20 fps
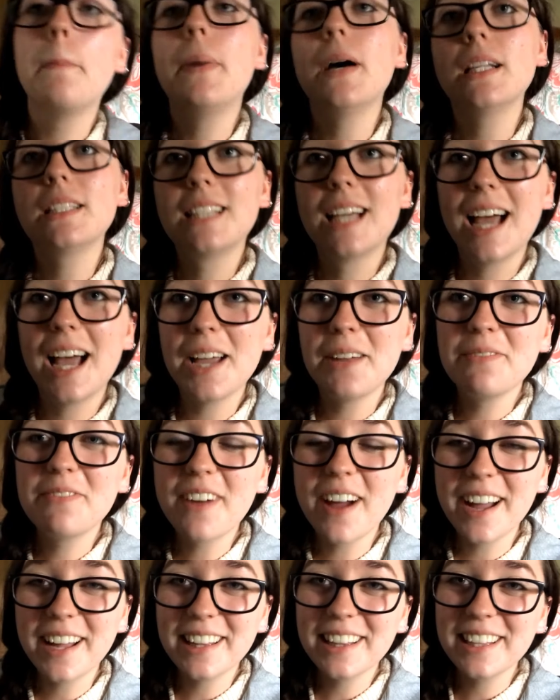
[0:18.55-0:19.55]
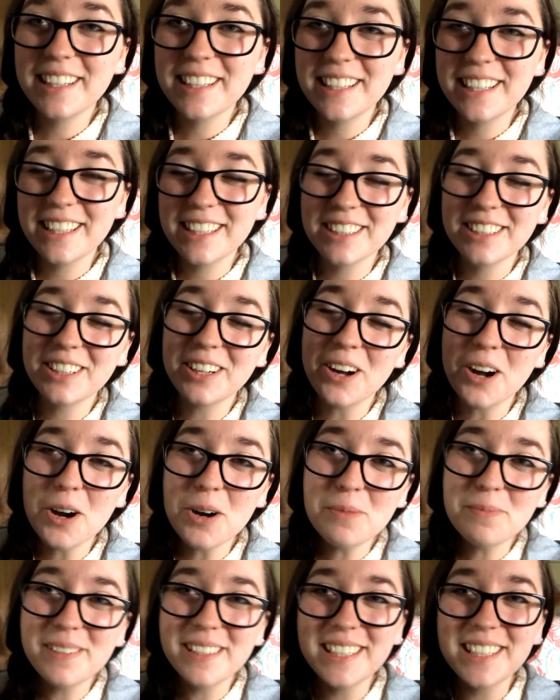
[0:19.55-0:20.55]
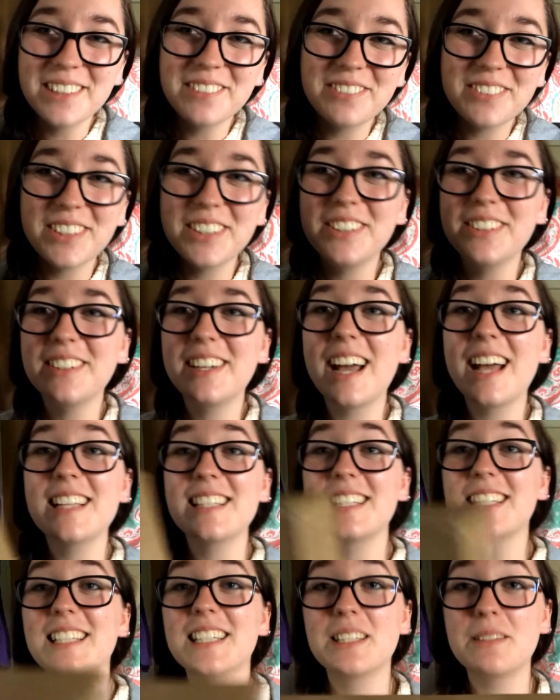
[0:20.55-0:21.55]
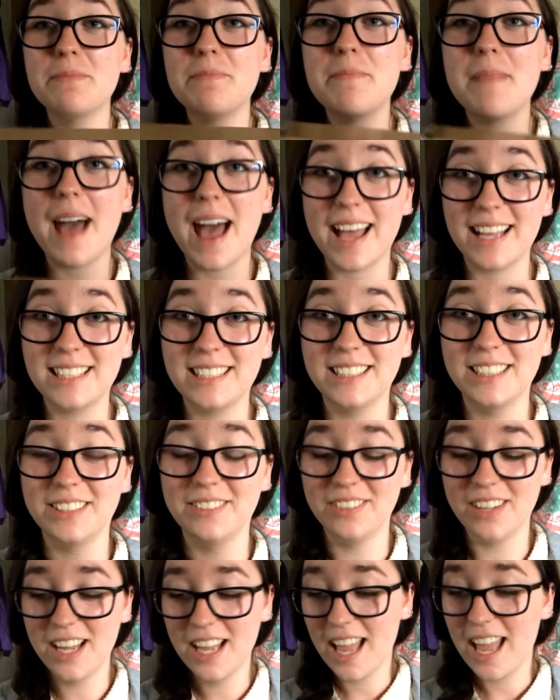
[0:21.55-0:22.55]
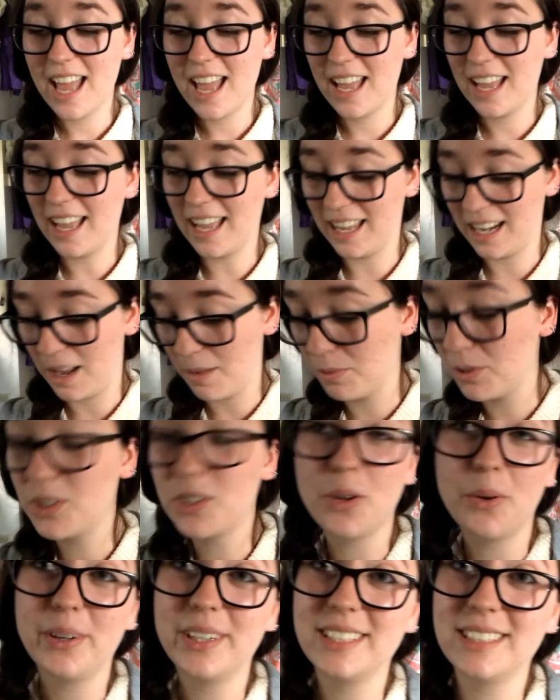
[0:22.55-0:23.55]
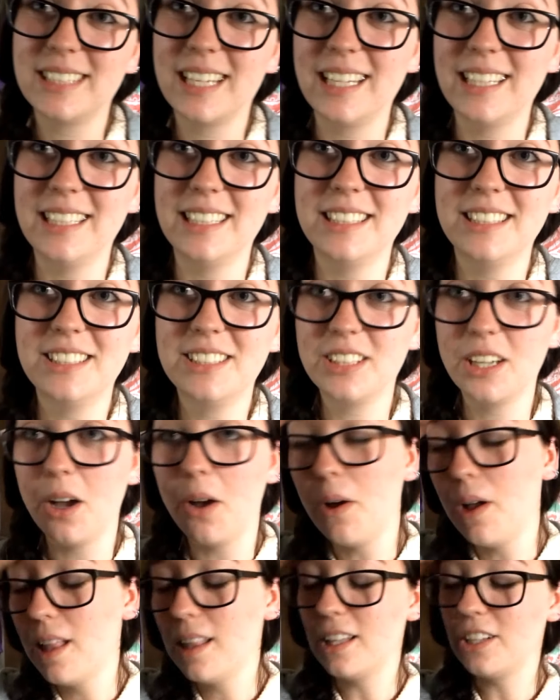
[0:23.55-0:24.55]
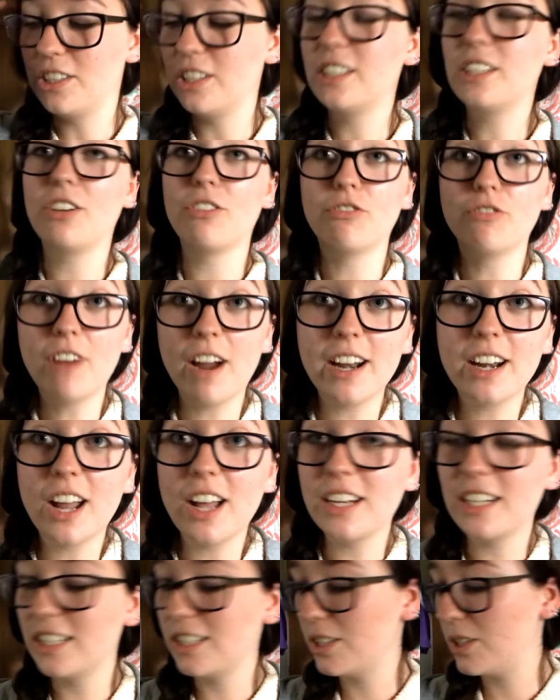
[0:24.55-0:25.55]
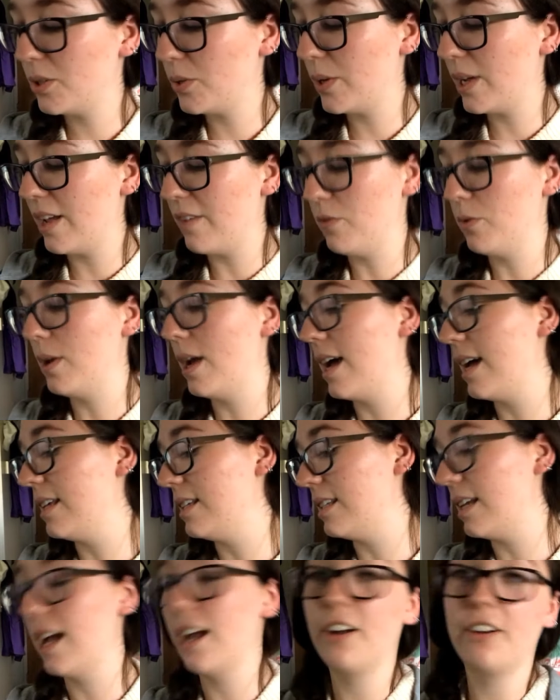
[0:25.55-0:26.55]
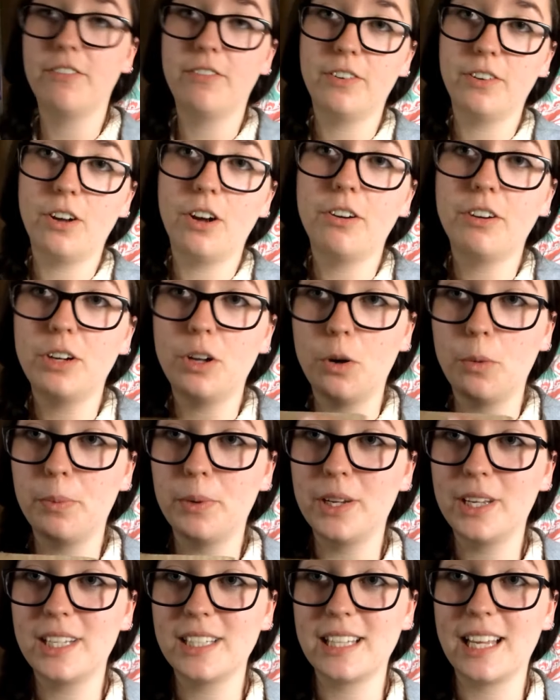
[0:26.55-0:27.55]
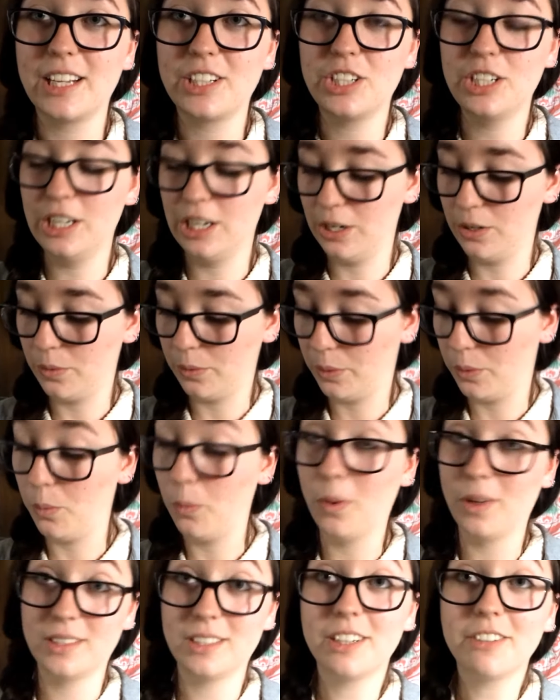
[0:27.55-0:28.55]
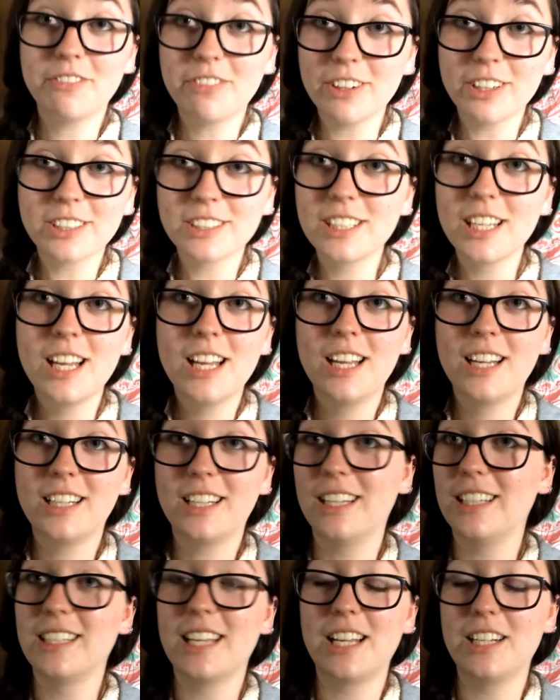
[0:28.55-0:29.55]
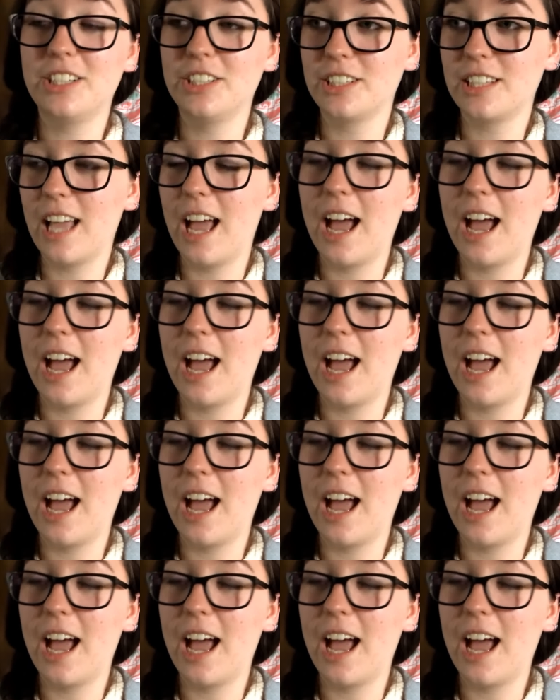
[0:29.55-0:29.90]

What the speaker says: But I'm finally here to open it for you guys. This is massive. And I'm so excited, so let's just get right on into it. If you guys, I have already opened it because I actually didn't know what it was at first, because I